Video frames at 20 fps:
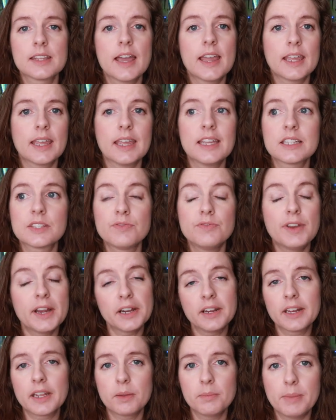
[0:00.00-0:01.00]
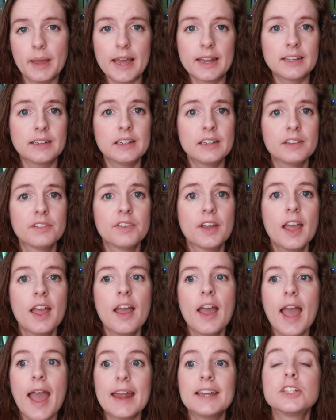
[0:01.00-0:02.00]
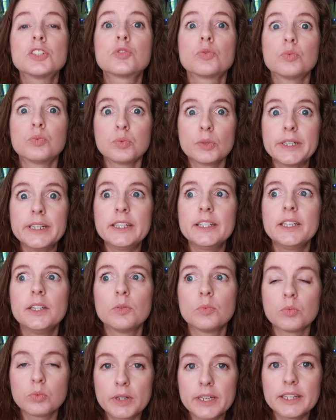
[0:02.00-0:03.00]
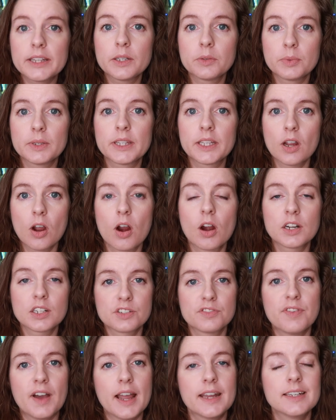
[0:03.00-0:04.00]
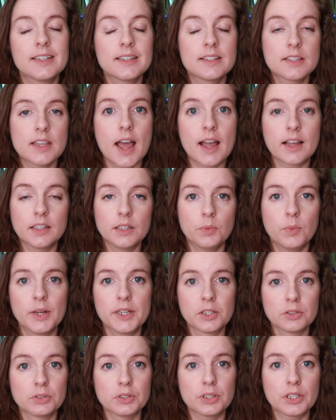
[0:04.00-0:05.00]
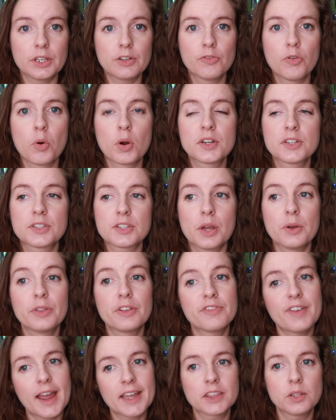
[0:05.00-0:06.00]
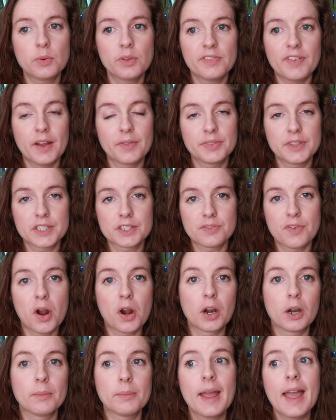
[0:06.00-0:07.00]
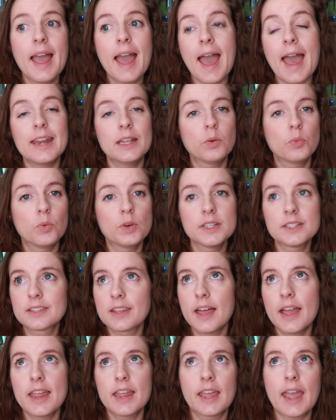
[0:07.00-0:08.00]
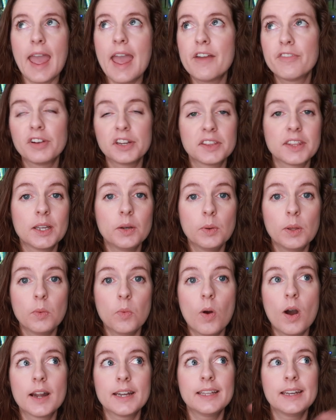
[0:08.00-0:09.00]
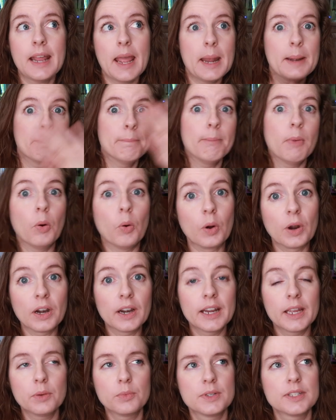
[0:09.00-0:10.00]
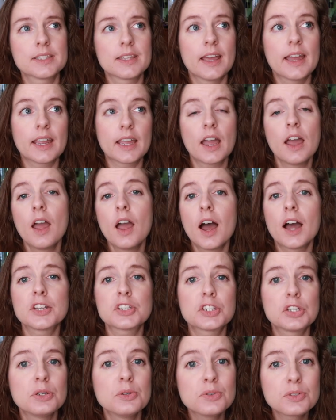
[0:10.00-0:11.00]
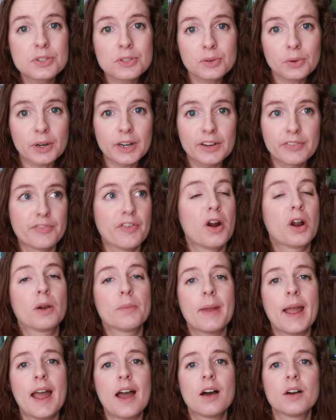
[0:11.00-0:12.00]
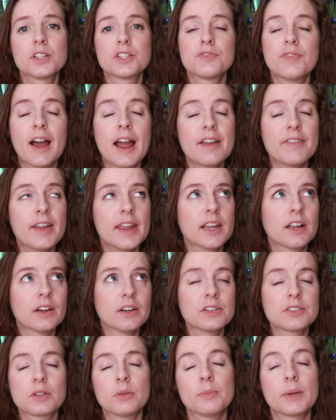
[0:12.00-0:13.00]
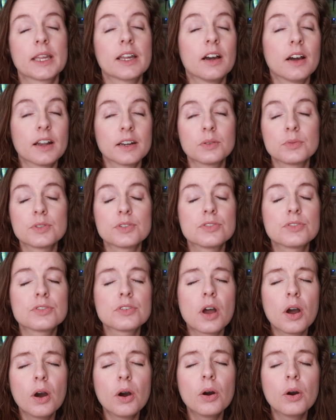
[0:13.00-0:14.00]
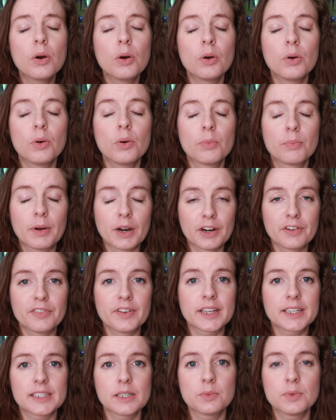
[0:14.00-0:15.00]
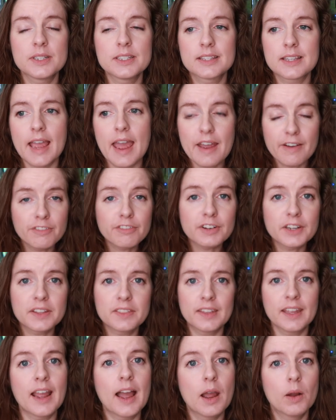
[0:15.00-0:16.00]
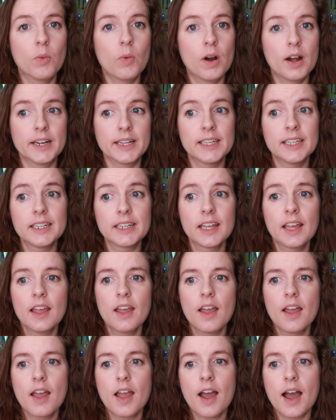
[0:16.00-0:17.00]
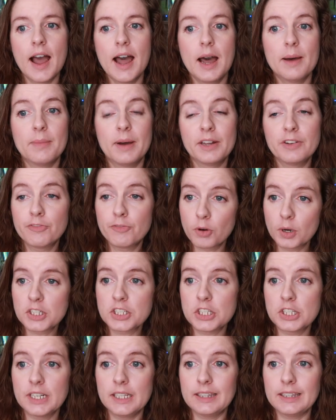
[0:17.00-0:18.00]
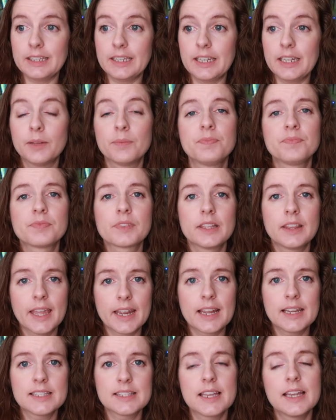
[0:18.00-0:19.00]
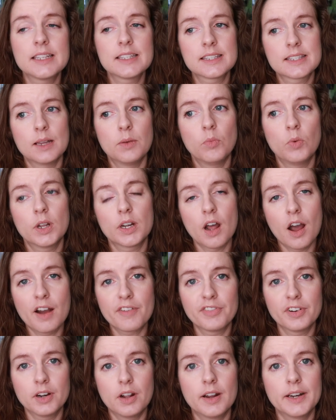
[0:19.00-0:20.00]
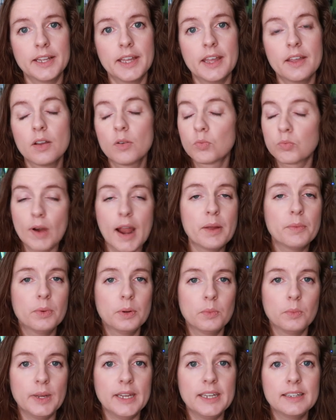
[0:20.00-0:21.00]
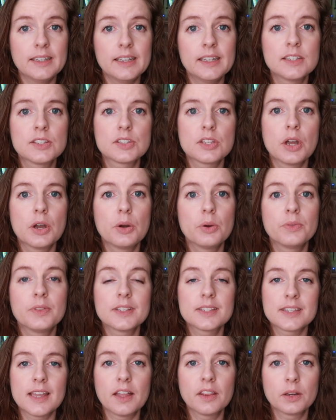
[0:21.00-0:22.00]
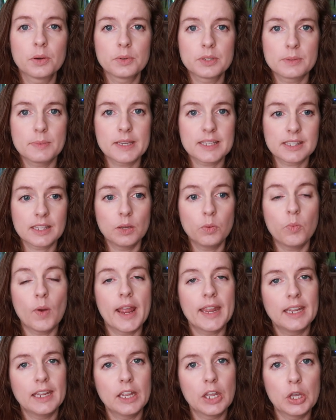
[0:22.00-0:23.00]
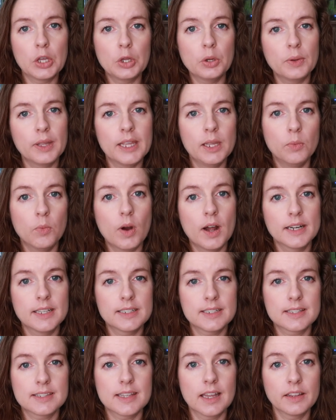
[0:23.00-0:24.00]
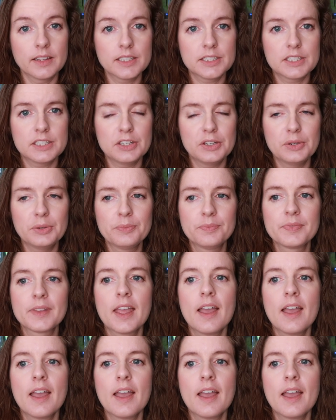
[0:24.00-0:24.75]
Like, it's very competitive and it's really, really, really hard to find exactly what you're looking for. So the fact that we found this farm and it was like everything we wanted and more, it was like a two-story farmhouse, 5 acres. Oh my God, it was so perfect. It was everything I wanted. Unfortunately, like I said, someone offered on it right when we did. So the seller was basically weighing who he wanted to sell it to.